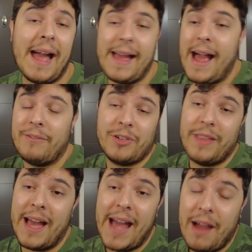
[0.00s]
after
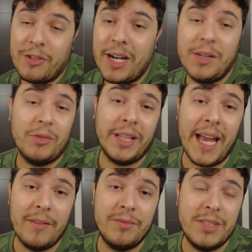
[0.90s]
that, after I didn't really
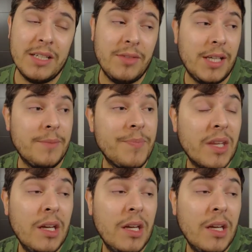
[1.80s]
have TV.